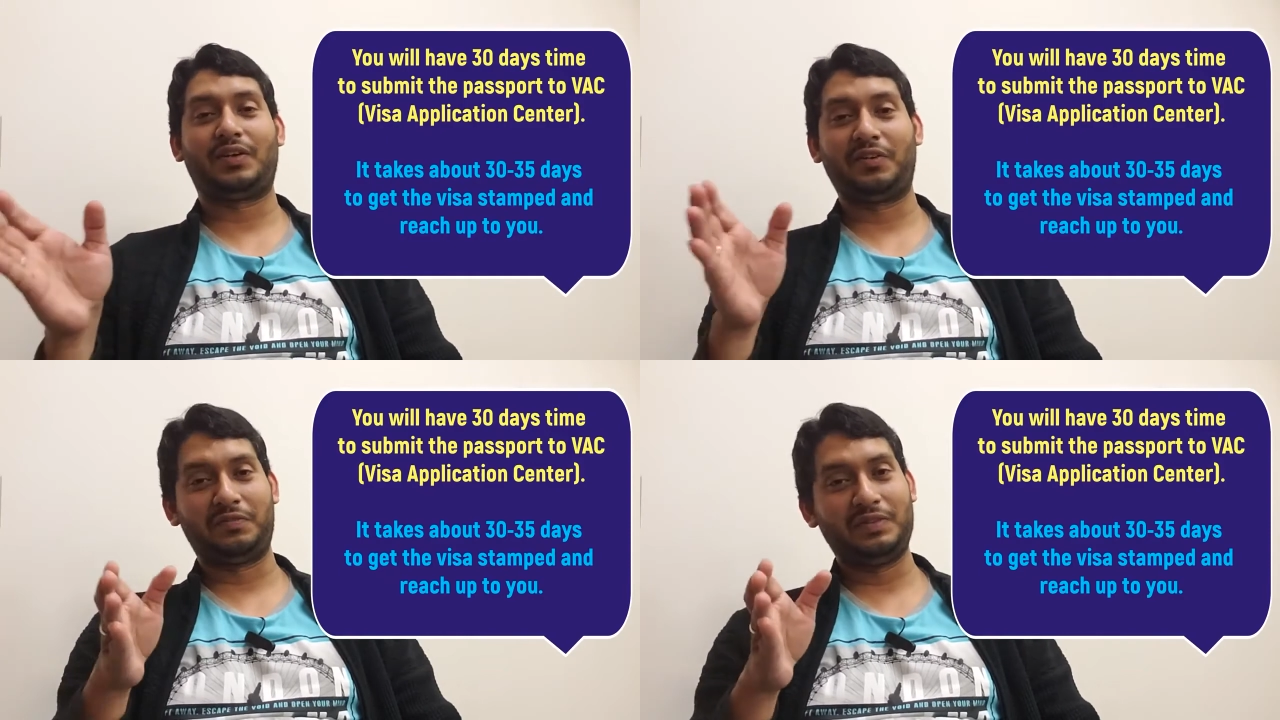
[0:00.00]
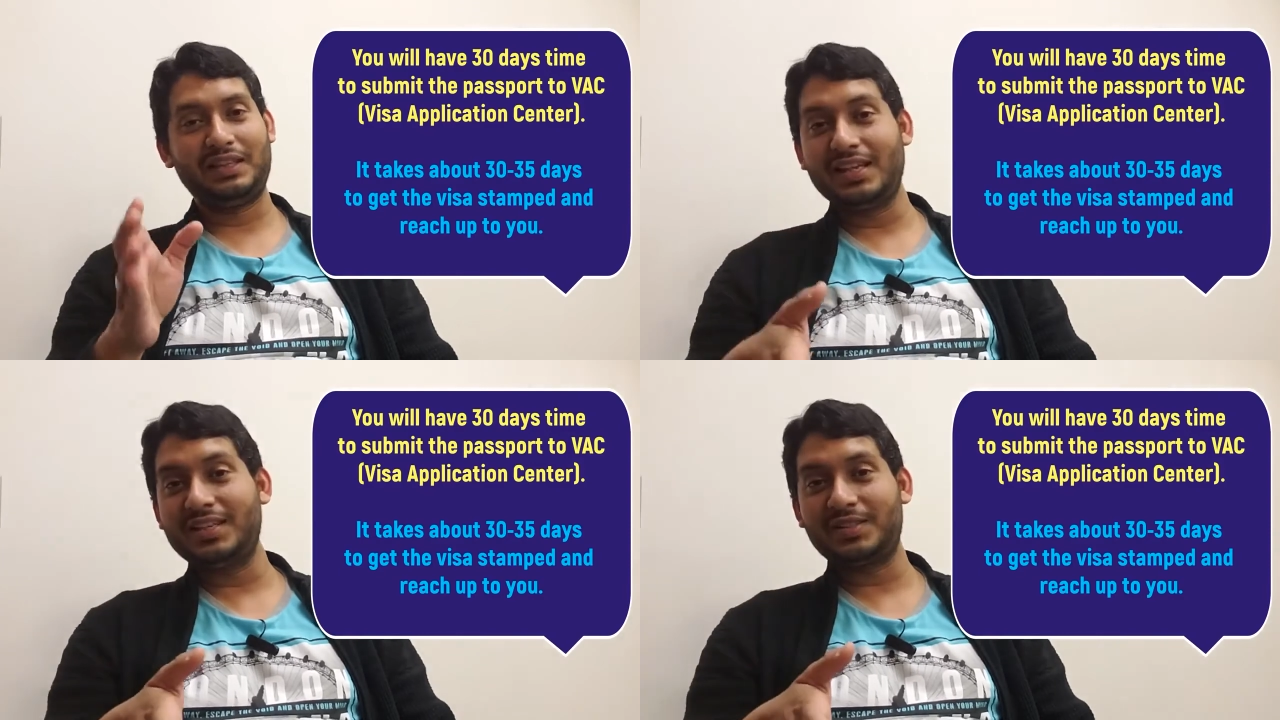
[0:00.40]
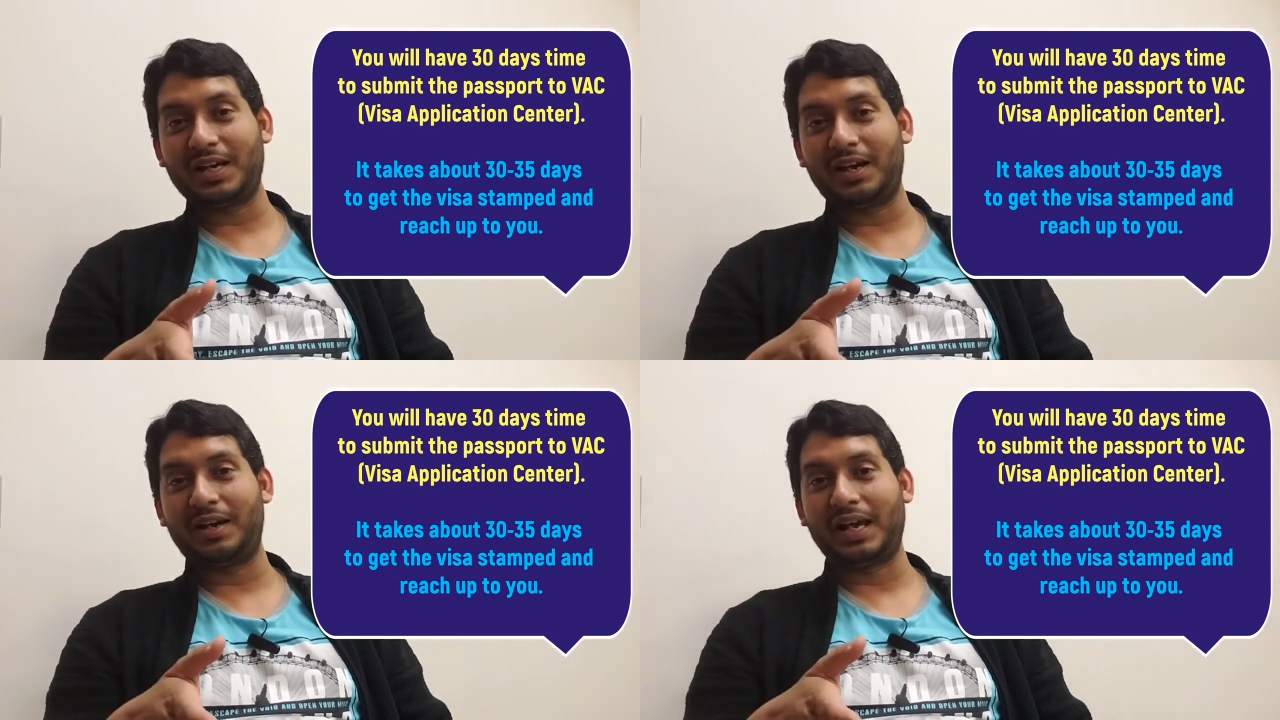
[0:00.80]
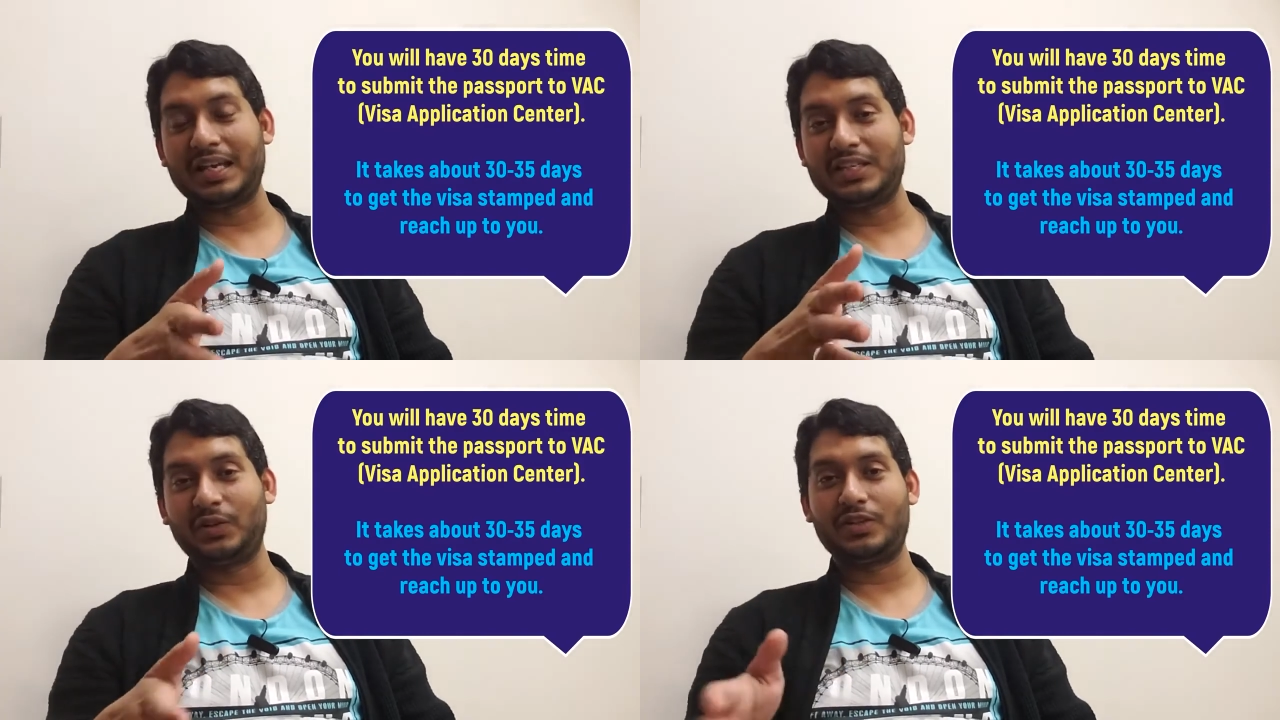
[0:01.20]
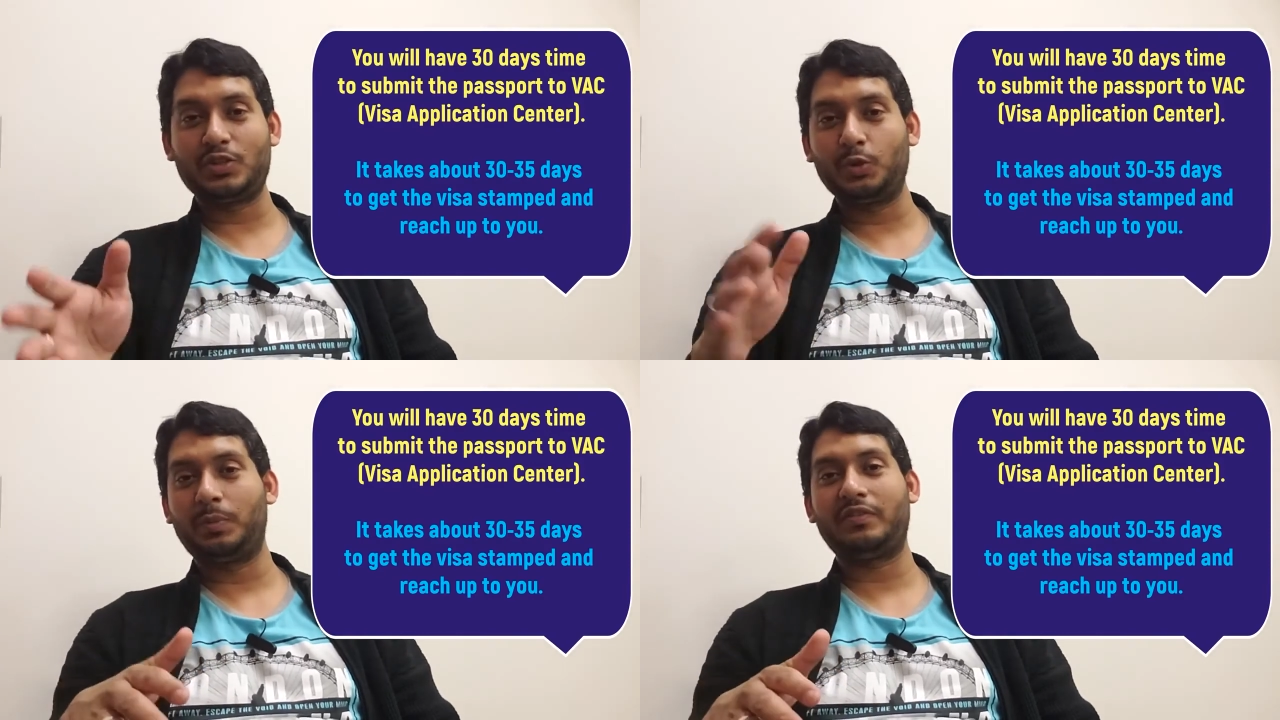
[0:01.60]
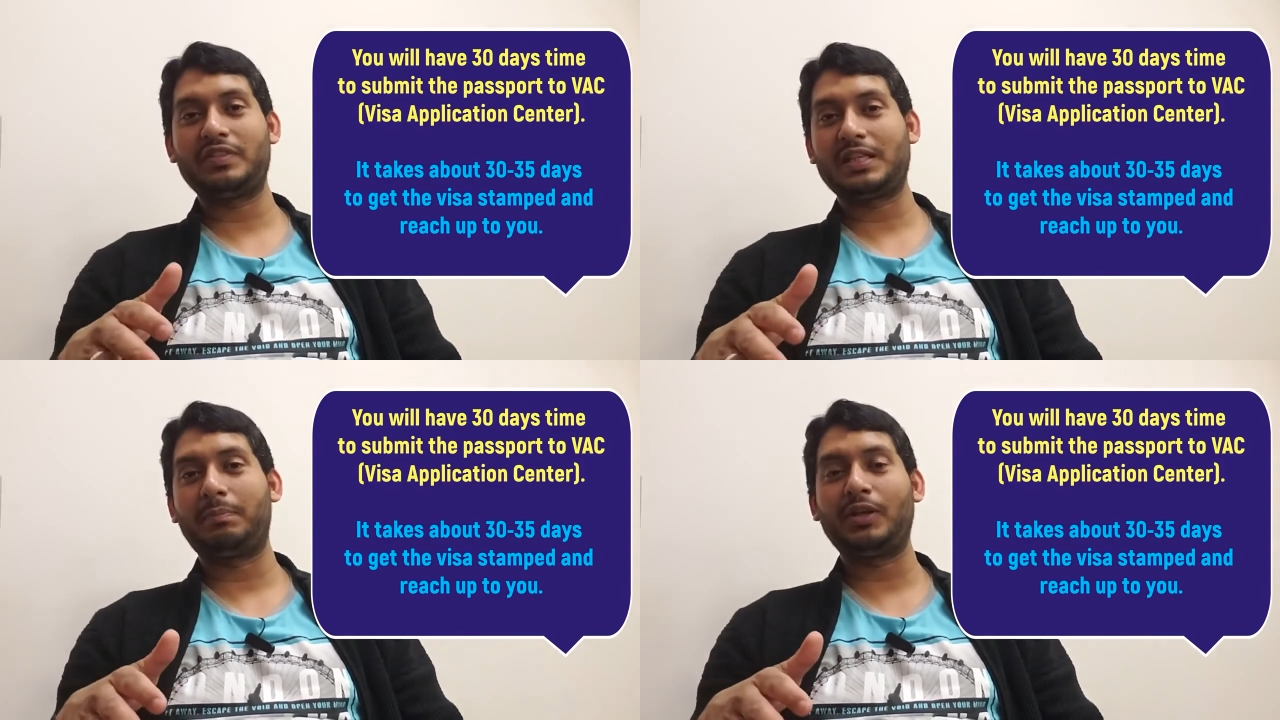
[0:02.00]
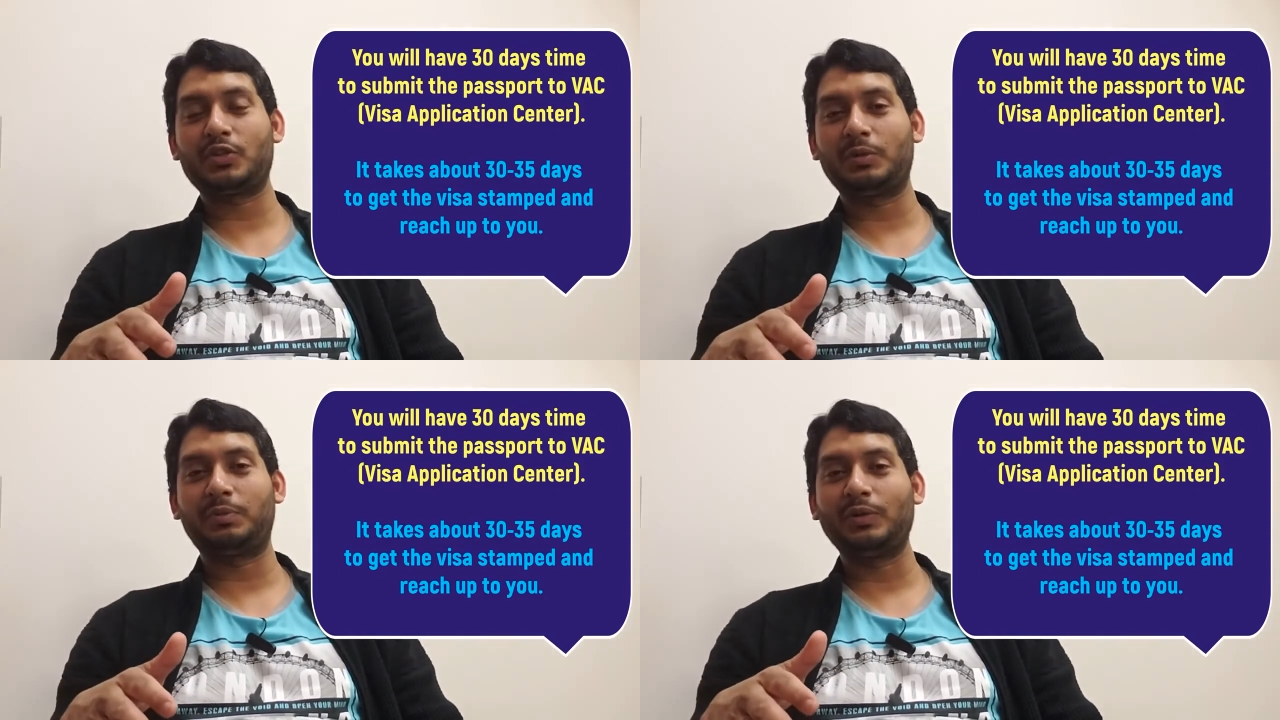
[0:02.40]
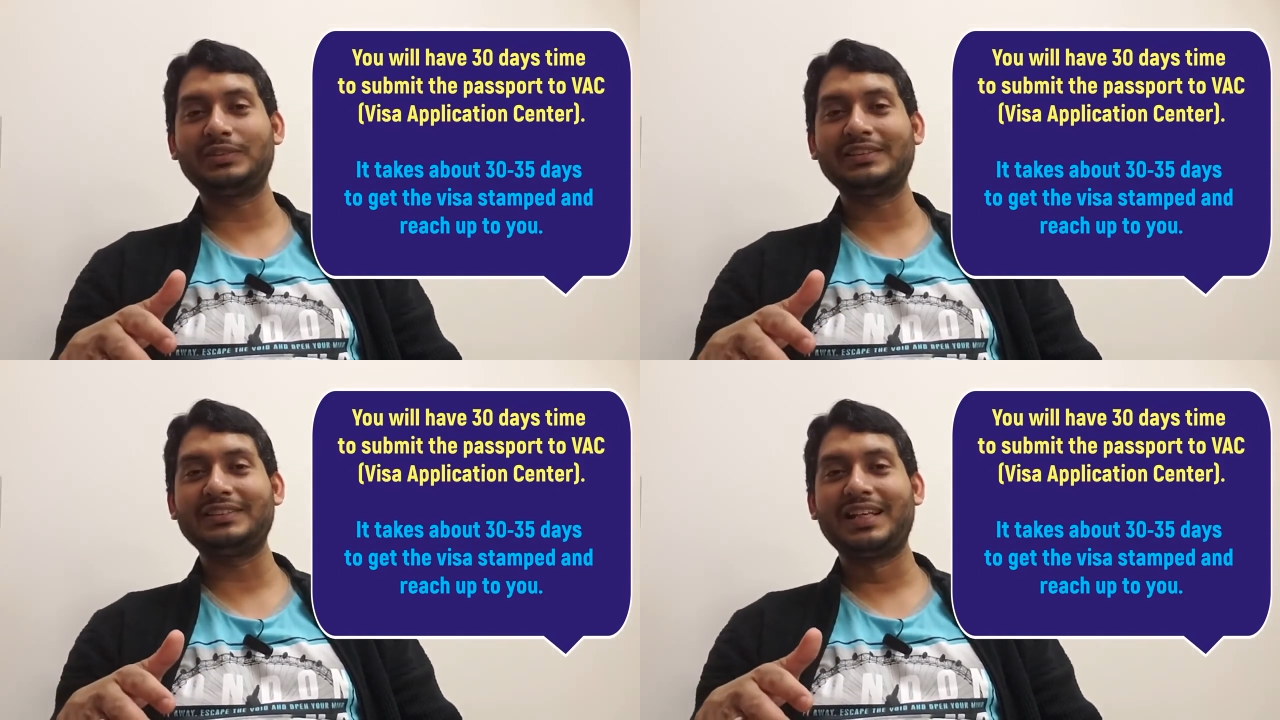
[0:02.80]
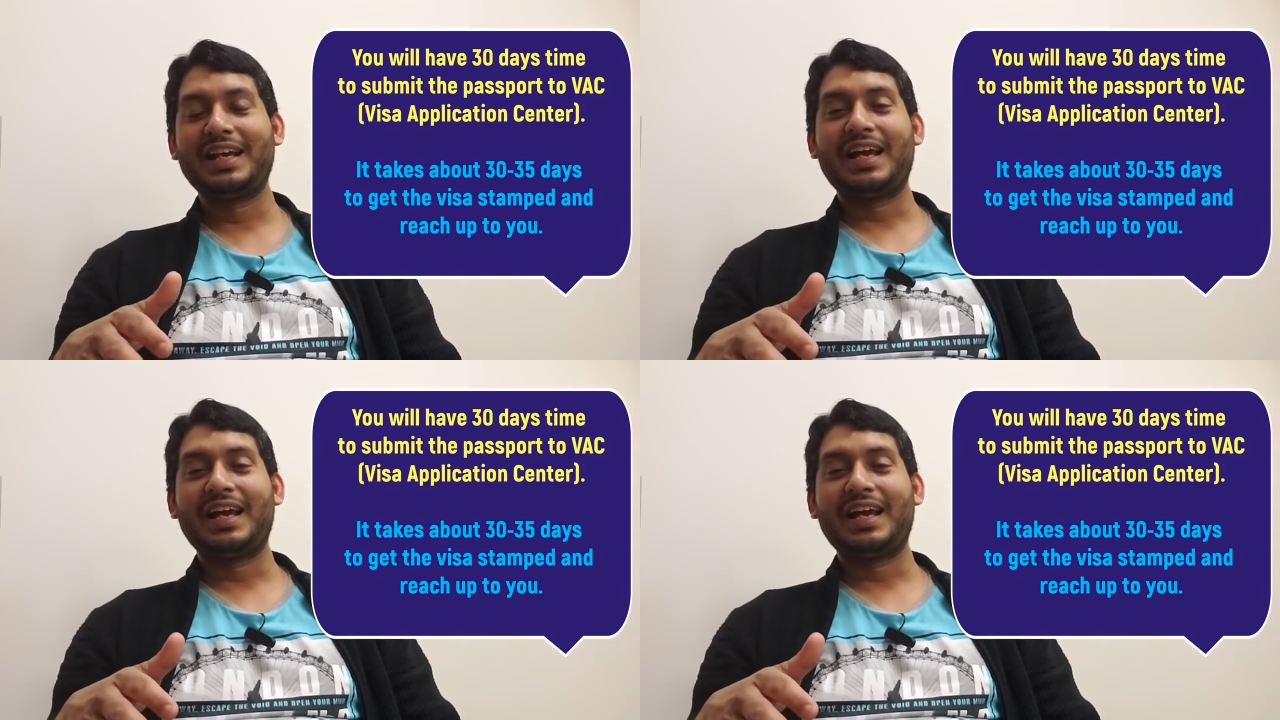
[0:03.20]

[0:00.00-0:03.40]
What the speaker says: of this entire super visa application process.